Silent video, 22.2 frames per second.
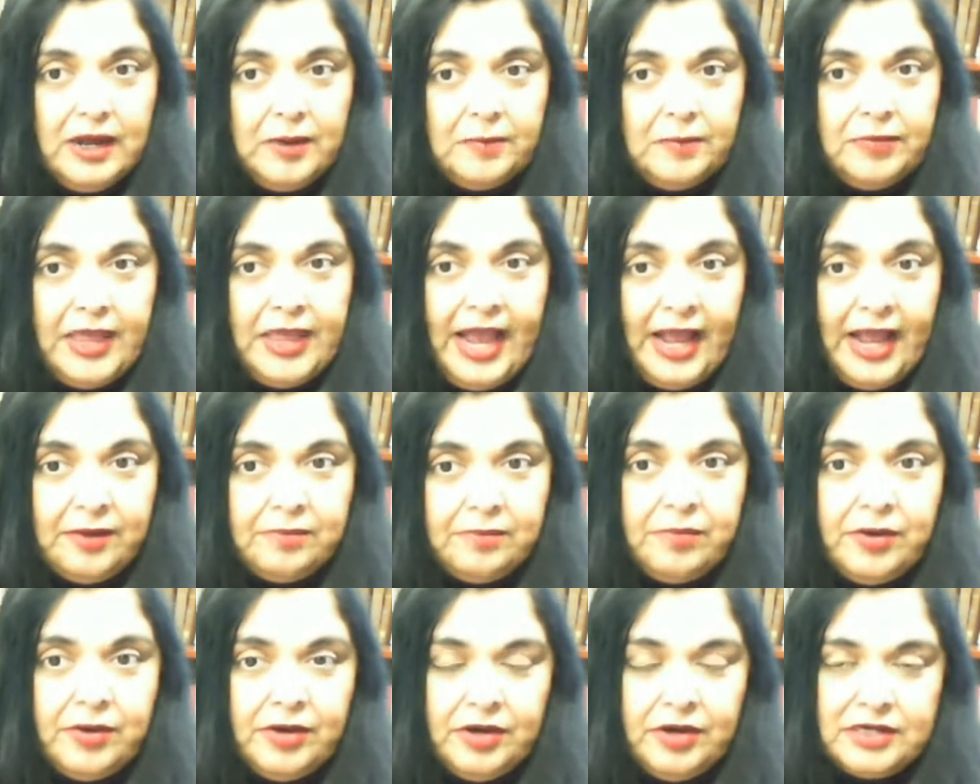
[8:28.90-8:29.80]
that
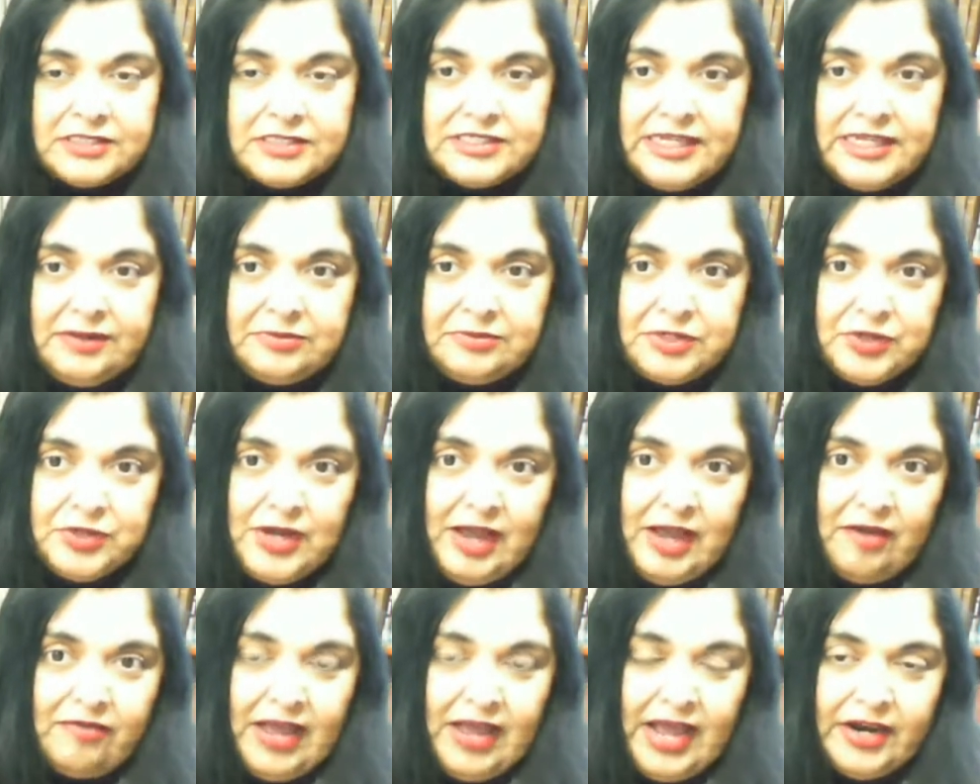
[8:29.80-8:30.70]
book seemed to
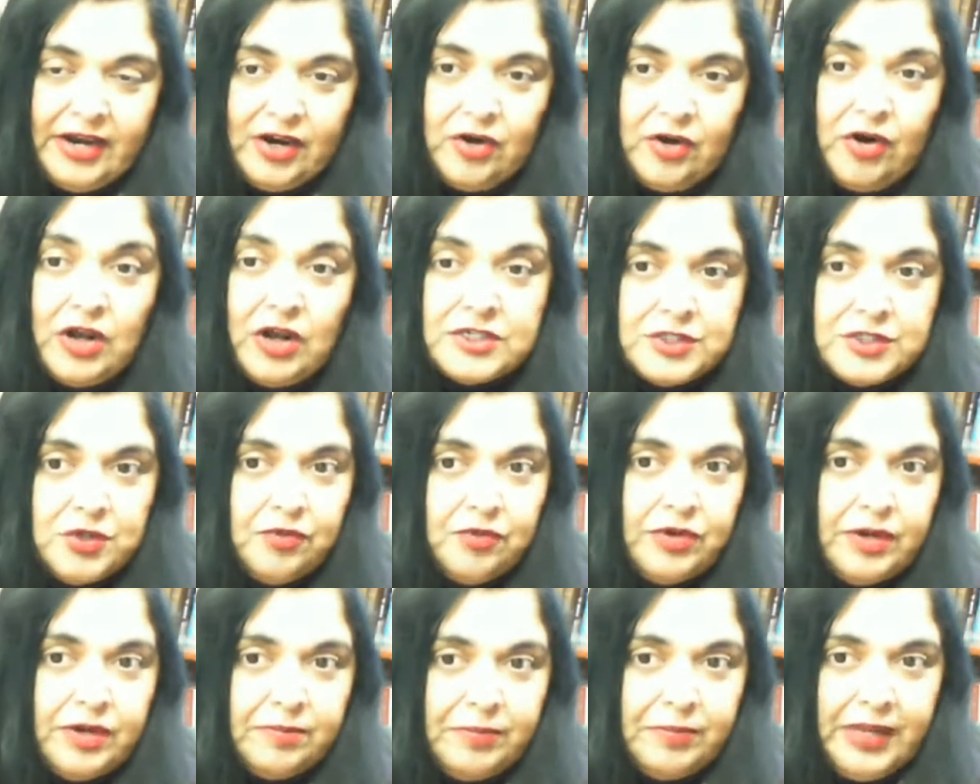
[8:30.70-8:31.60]
have had a
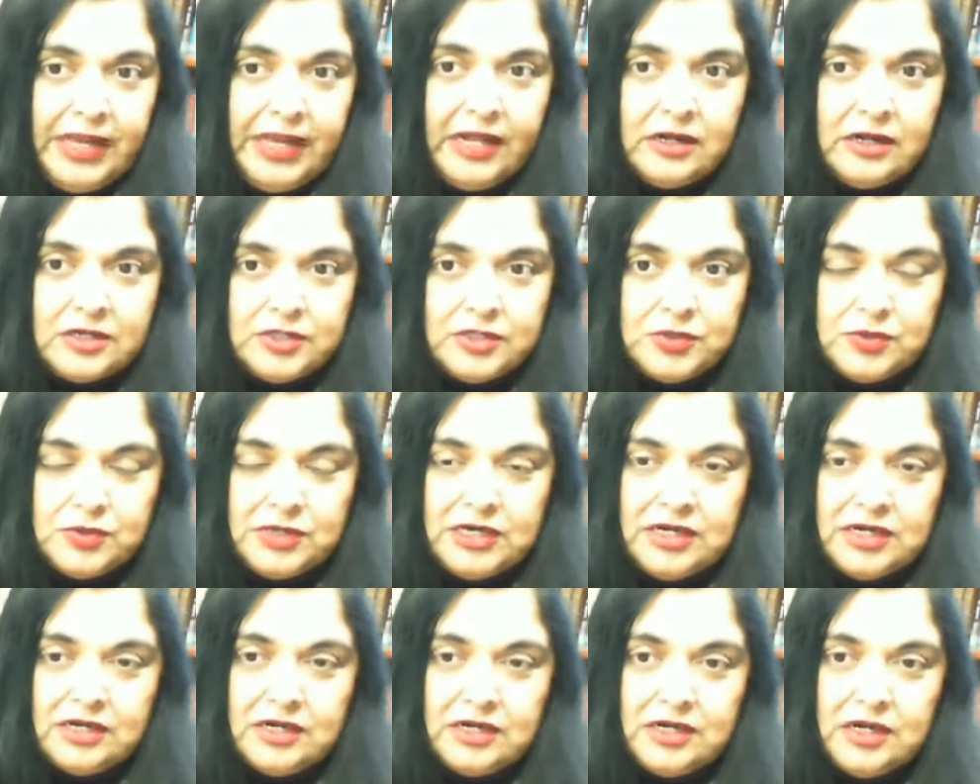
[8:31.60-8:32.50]
crossover appeal
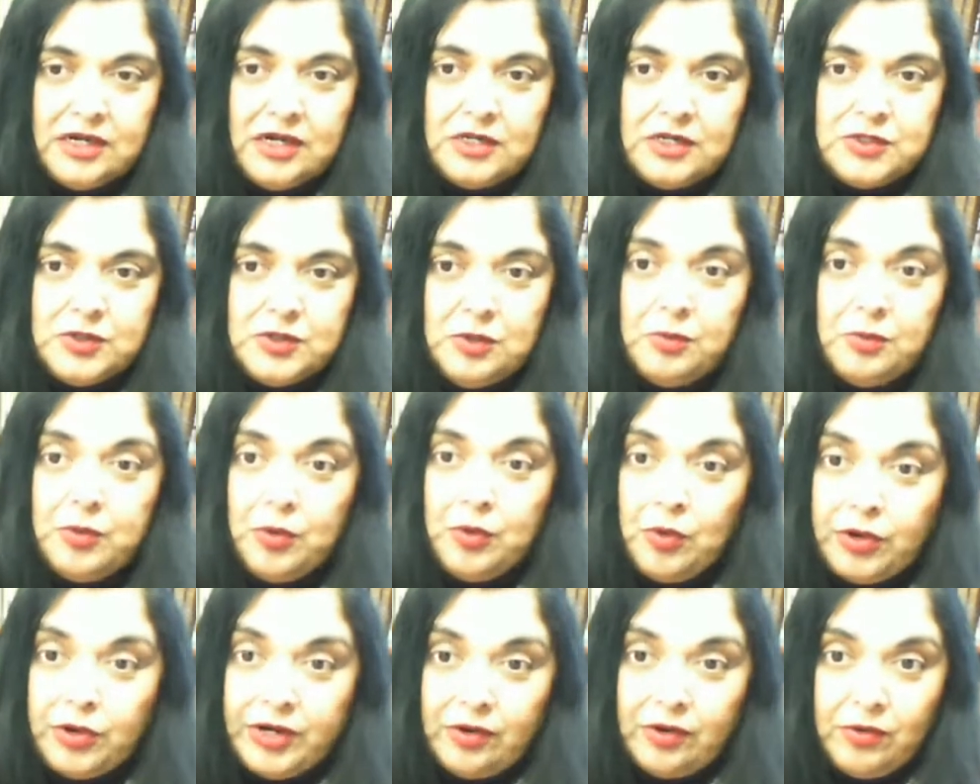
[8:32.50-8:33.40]
to a
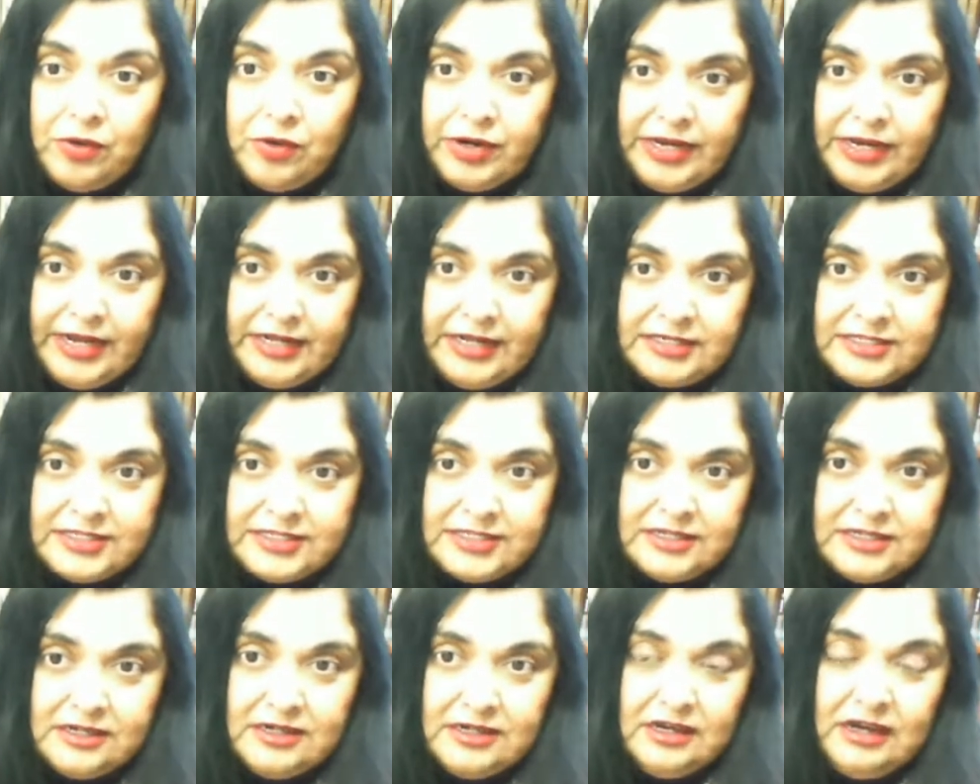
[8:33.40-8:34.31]
broader audience.
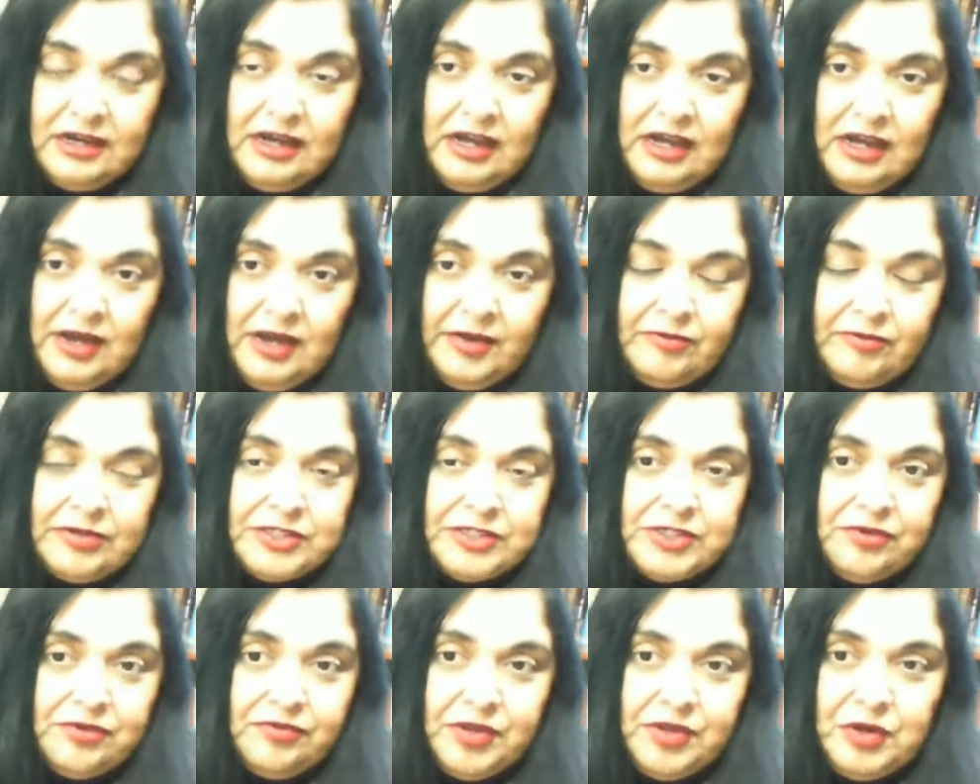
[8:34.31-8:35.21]
It was
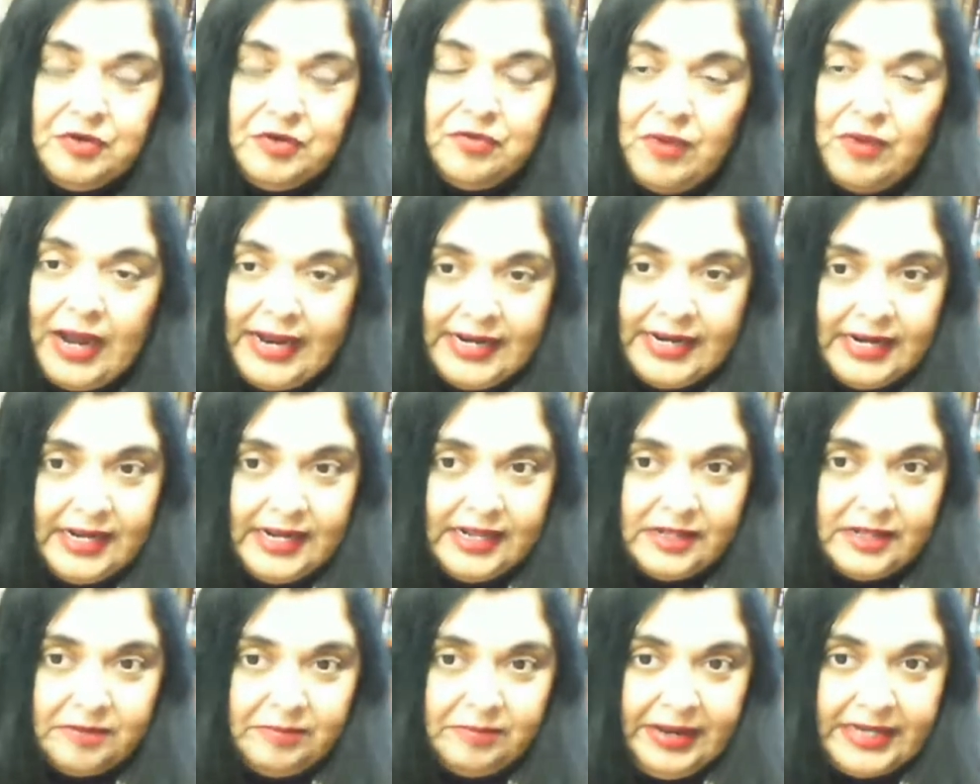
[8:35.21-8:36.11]
reviewed widely in
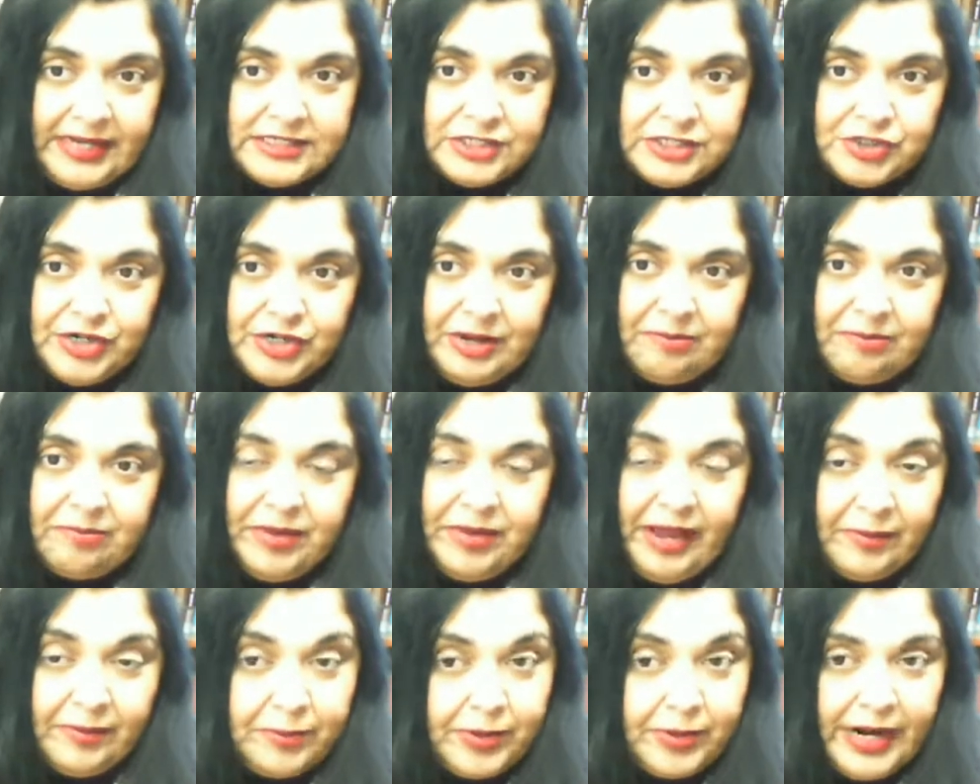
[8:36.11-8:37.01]
the mainstream
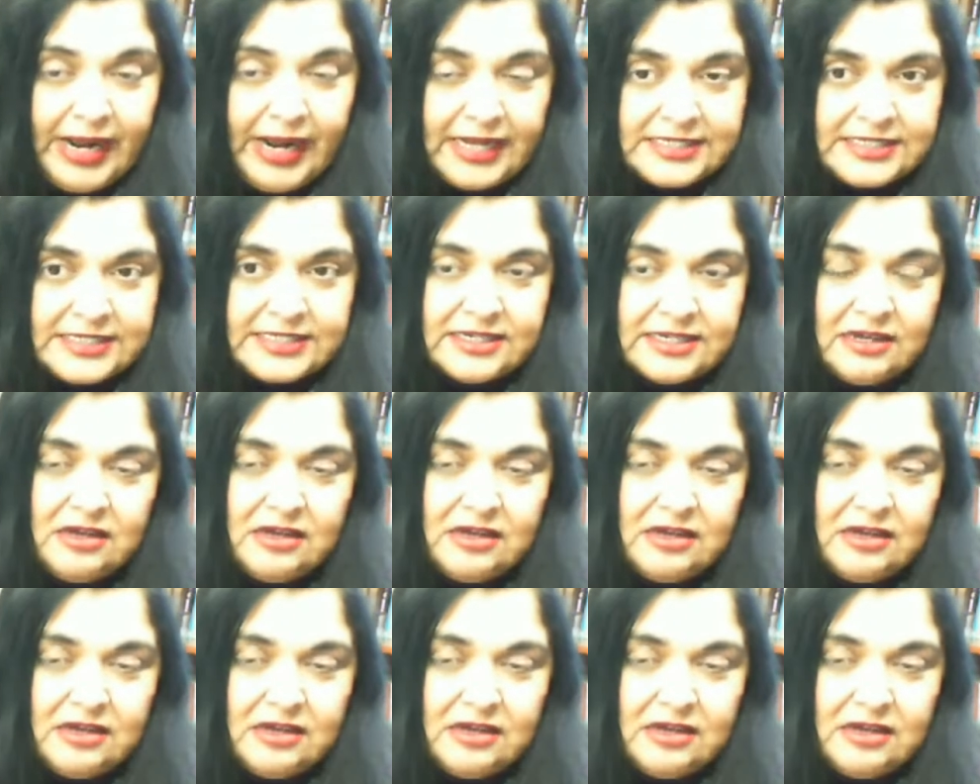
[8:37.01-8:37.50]
press,